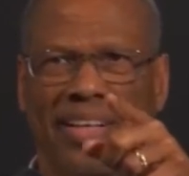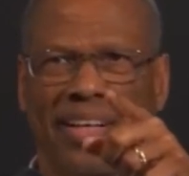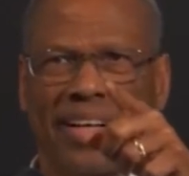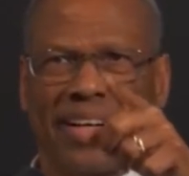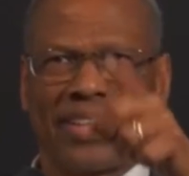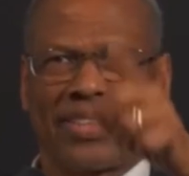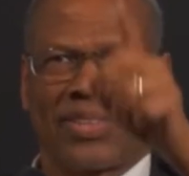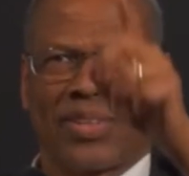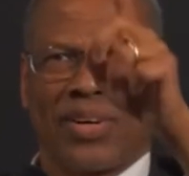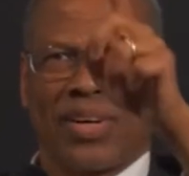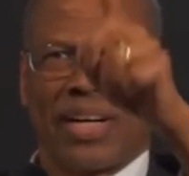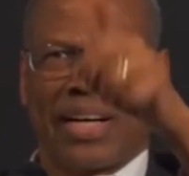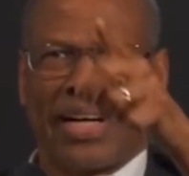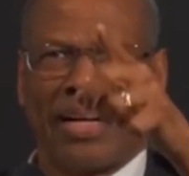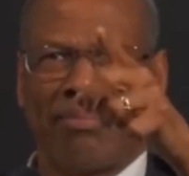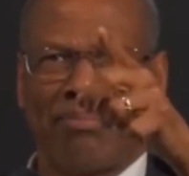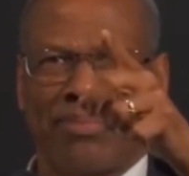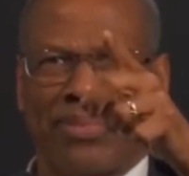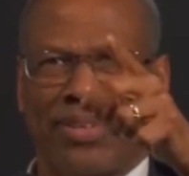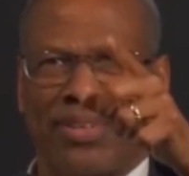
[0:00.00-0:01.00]
I saw a
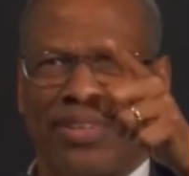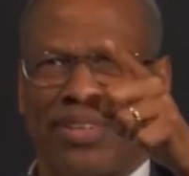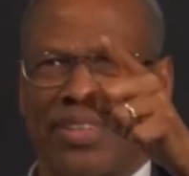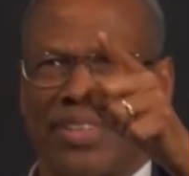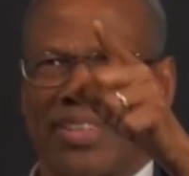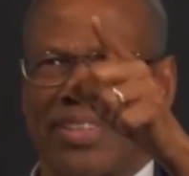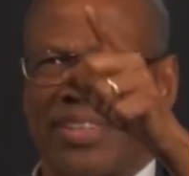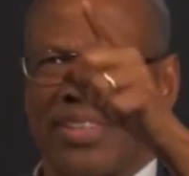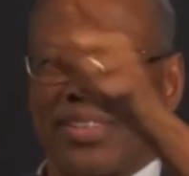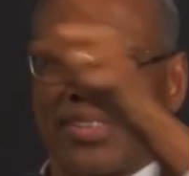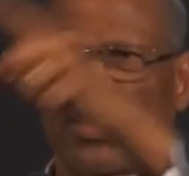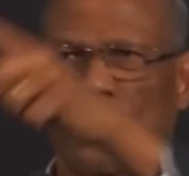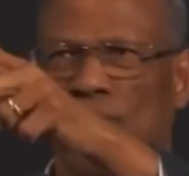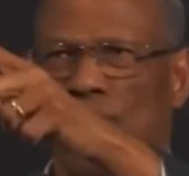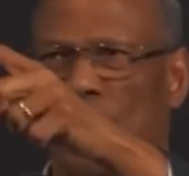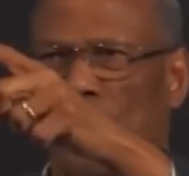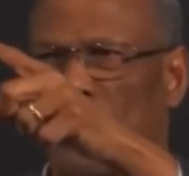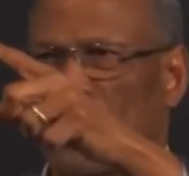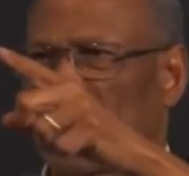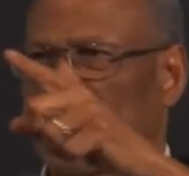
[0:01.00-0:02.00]
hamburger, saw
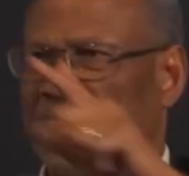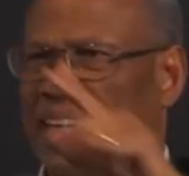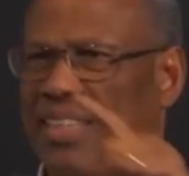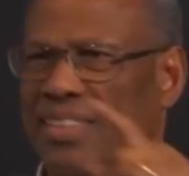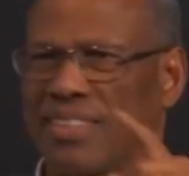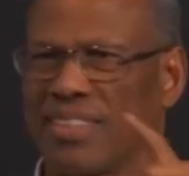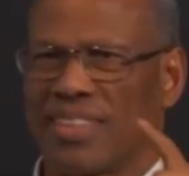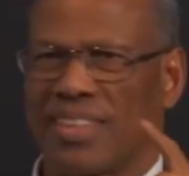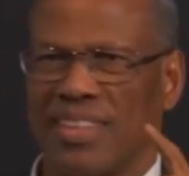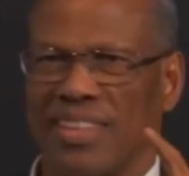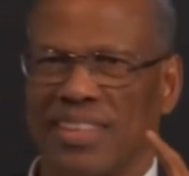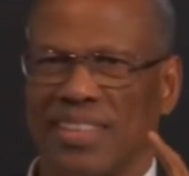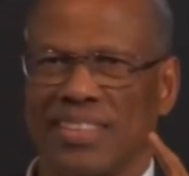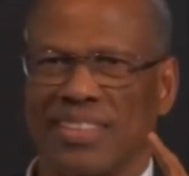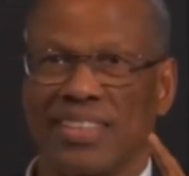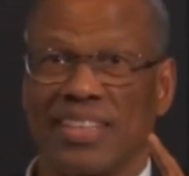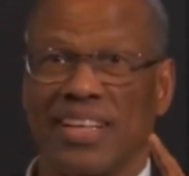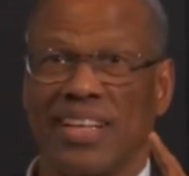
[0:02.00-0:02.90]
all kinds of things.